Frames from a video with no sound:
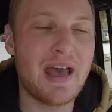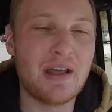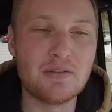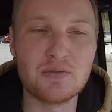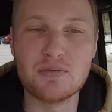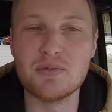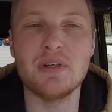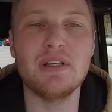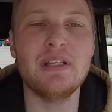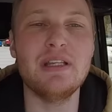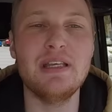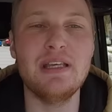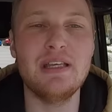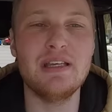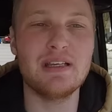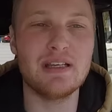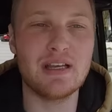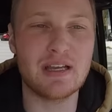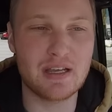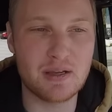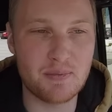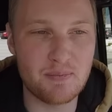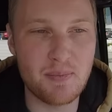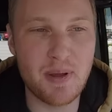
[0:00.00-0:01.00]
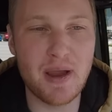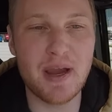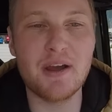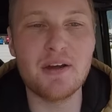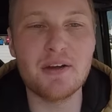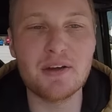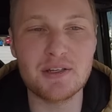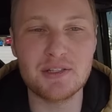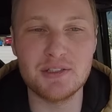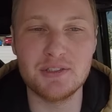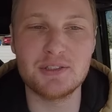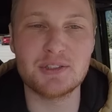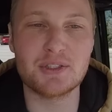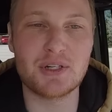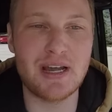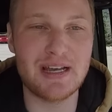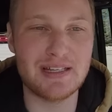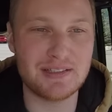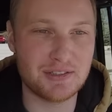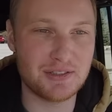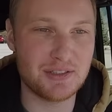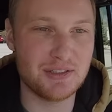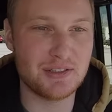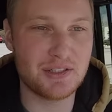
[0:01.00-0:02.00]
and really compare and
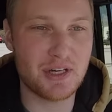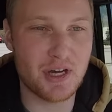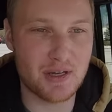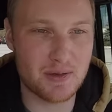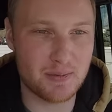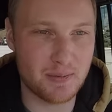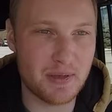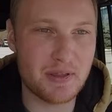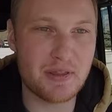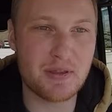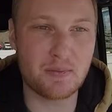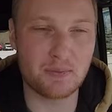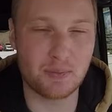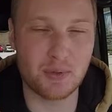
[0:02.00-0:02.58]
contrast and talk about the